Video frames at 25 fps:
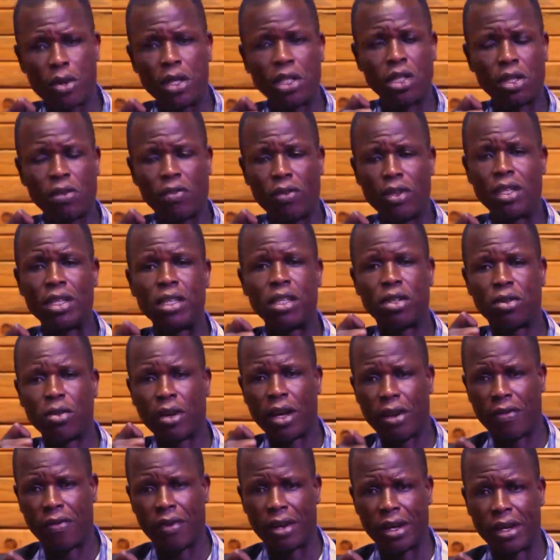boy's visit to
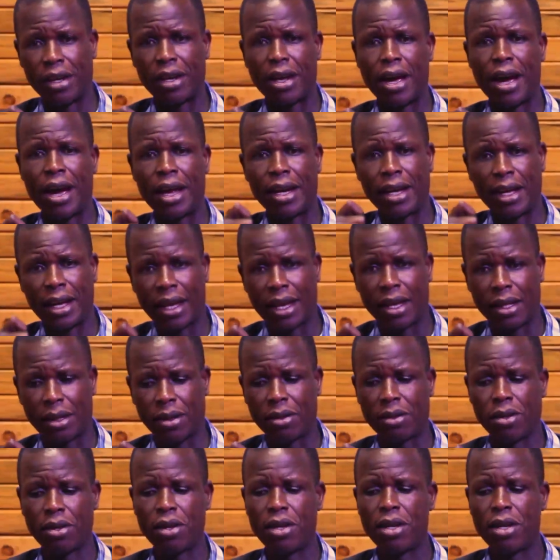heaven and hell.